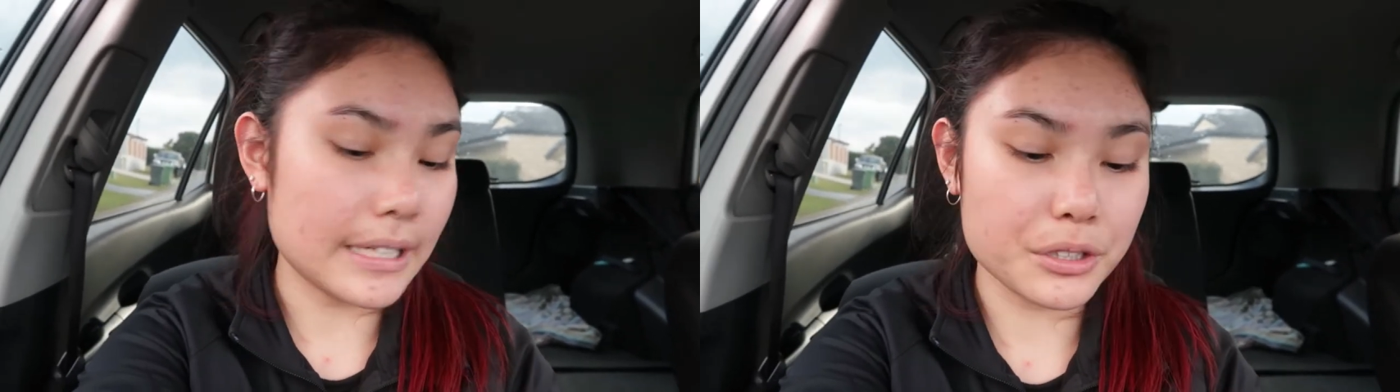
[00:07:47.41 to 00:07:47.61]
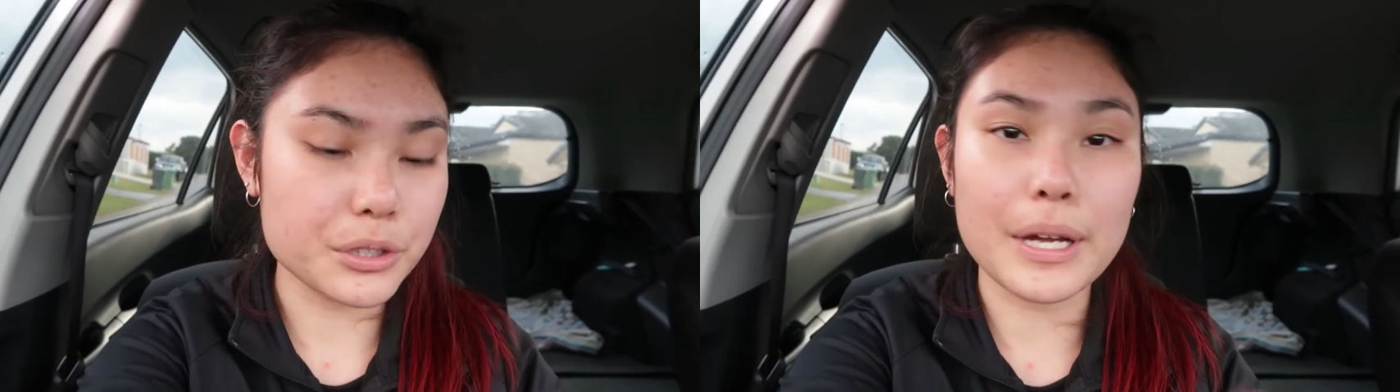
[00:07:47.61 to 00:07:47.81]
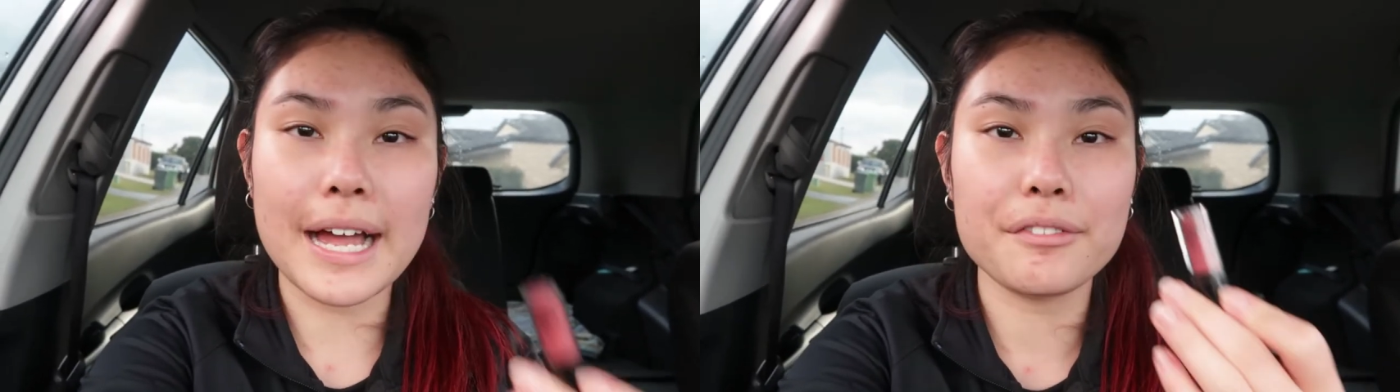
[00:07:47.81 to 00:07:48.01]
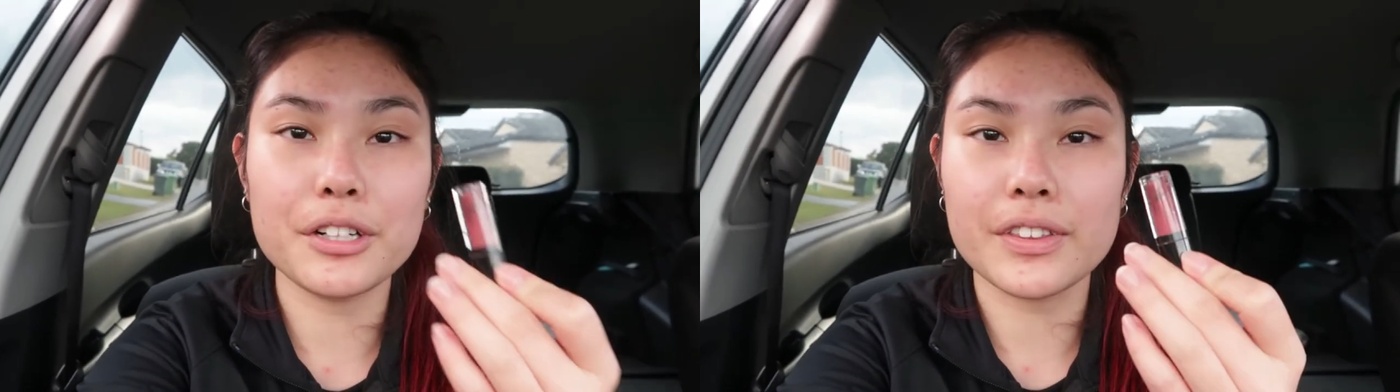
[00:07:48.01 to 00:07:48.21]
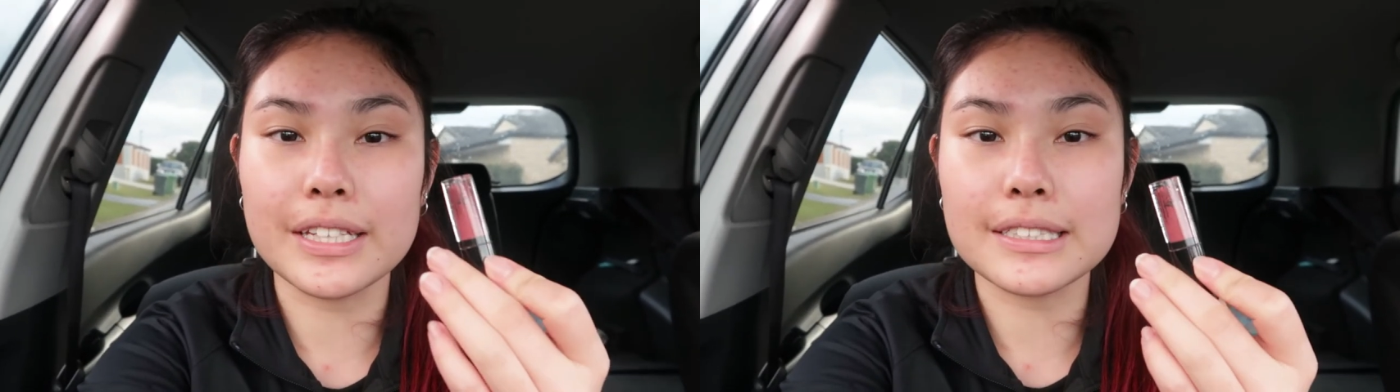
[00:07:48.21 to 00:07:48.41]
And also I have
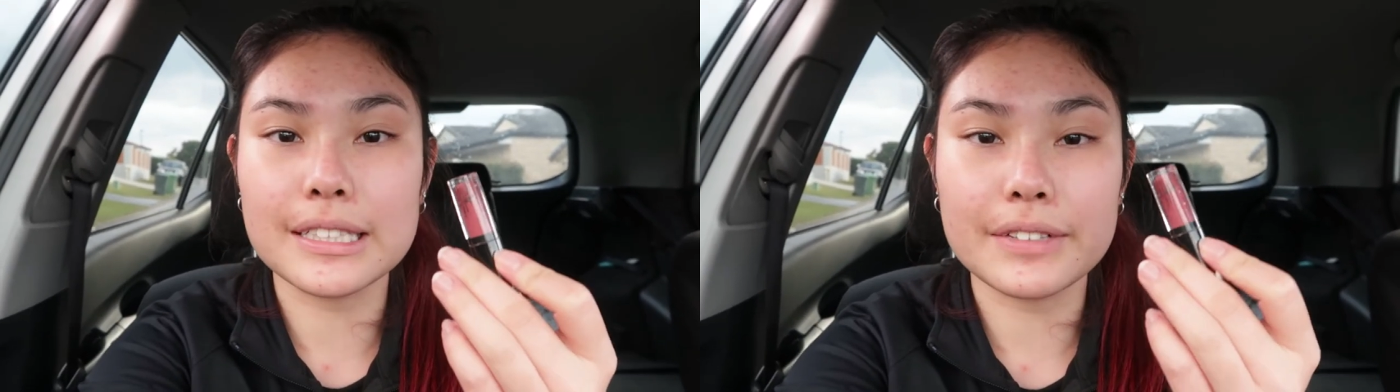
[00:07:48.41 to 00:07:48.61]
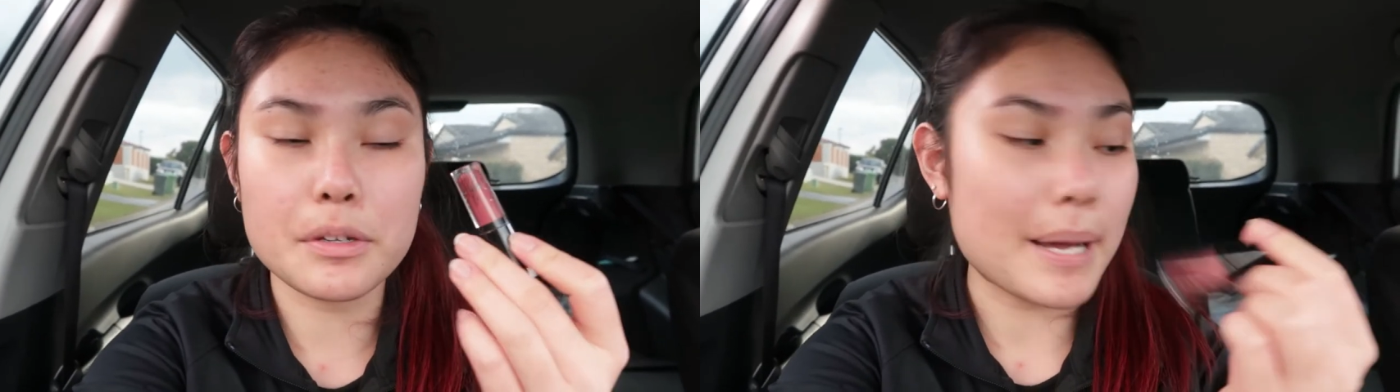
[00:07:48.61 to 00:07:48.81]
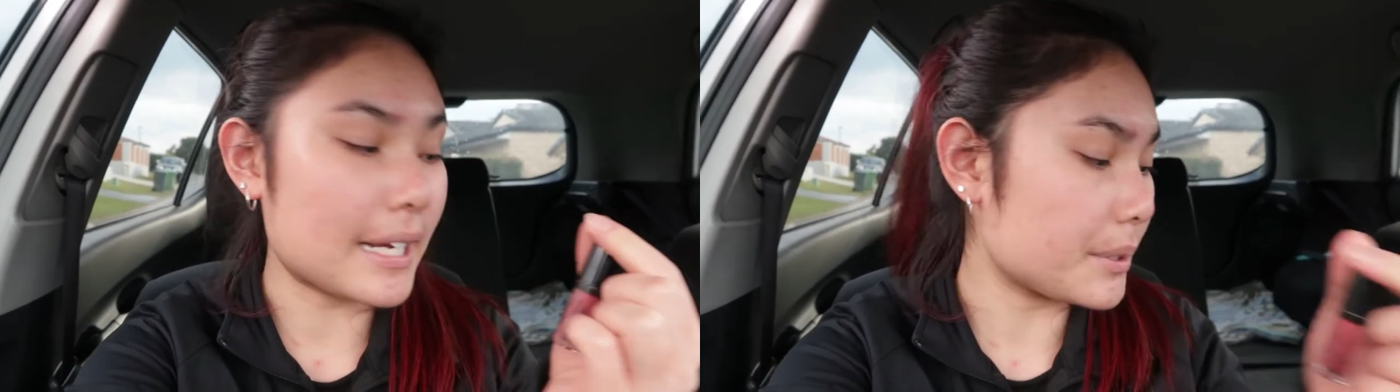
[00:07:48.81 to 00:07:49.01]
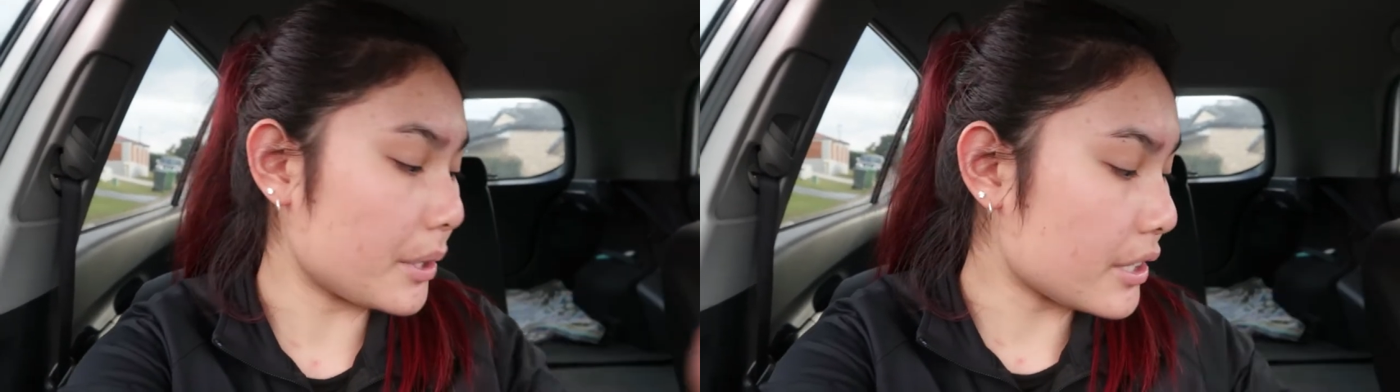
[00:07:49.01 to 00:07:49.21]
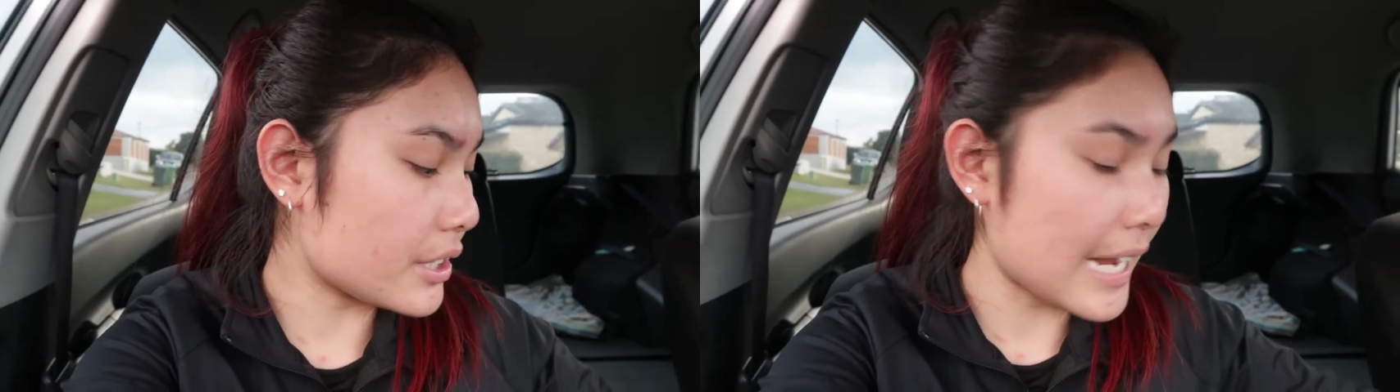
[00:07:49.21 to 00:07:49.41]
got this to give it back to
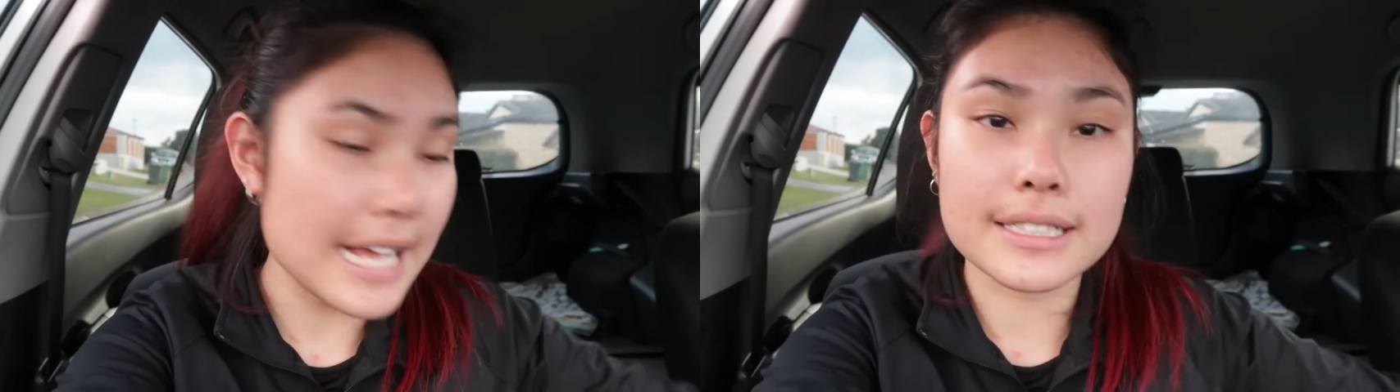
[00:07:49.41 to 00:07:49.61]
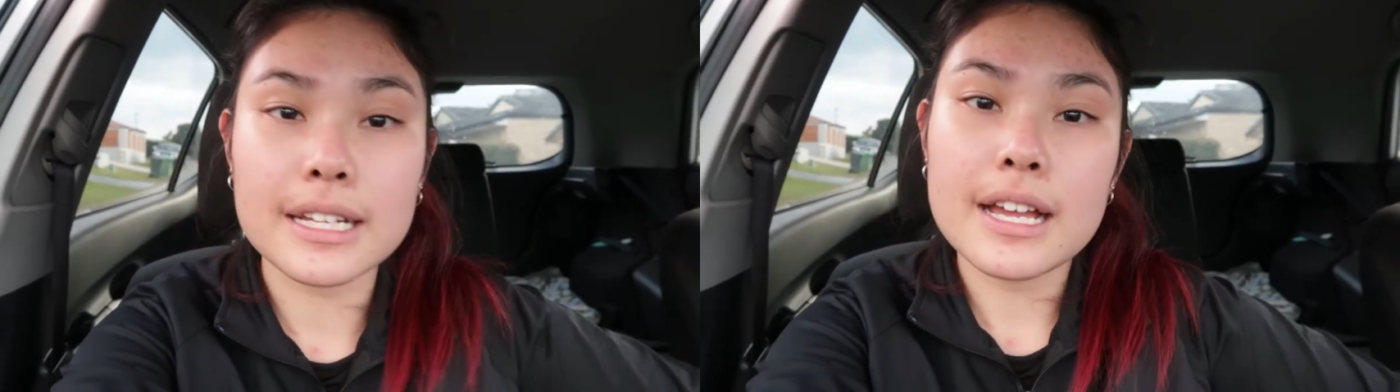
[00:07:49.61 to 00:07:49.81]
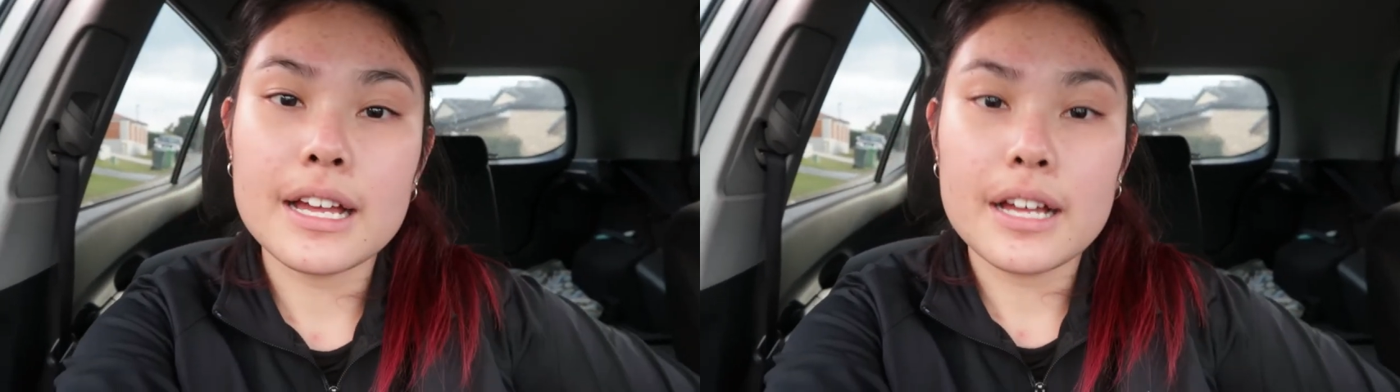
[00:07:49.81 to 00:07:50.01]
her, and she has